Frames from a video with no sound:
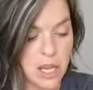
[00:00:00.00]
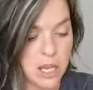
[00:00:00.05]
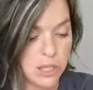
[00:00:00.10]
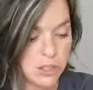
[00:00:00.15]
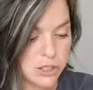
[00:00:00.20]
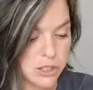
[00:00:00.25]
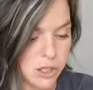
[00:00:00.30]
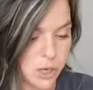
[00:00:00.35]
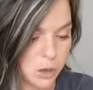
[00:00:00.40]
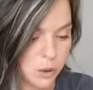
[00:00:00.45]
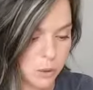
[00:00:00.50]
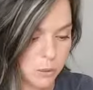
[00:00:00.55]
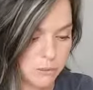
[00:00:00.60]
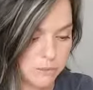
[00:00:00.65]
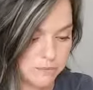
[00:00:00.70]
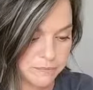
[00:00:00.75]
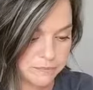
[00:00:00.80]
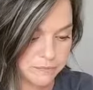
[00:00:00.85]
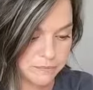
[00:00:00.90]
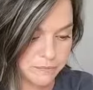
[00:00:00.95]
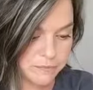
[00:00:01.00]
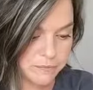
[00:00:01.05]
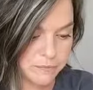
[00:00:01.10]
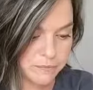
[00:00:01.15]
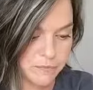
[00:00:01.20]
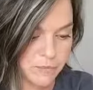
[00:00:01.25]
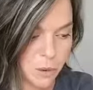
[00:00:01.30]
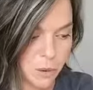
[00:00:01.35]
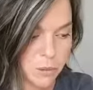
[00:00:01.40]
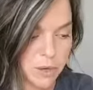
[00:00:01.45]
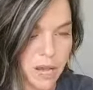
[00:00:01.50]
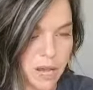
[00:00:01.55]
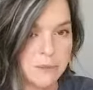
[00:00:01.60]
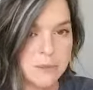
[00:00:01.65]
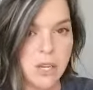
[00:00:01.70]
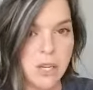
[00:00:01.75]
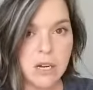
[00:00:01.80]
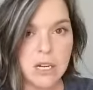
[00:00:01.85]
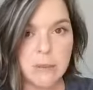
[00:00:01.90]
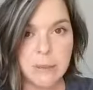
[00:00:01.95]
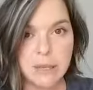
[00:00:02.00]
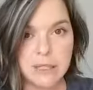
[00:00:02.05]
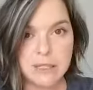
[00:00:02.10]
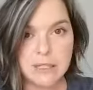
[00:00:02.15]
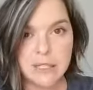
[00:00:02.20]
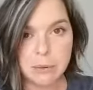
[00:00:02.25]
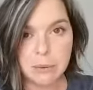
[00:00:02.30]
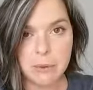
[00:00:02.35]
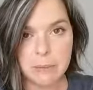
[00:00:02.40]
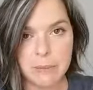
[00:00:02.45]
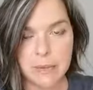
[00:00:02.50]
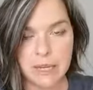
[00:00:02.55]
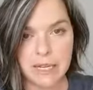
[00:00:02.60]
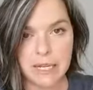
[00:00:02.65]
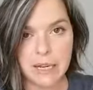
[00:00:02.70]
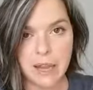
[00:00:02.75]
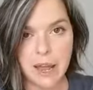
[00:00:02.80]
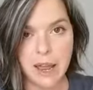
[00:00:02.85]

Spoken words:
So when I'm talking about supplementing,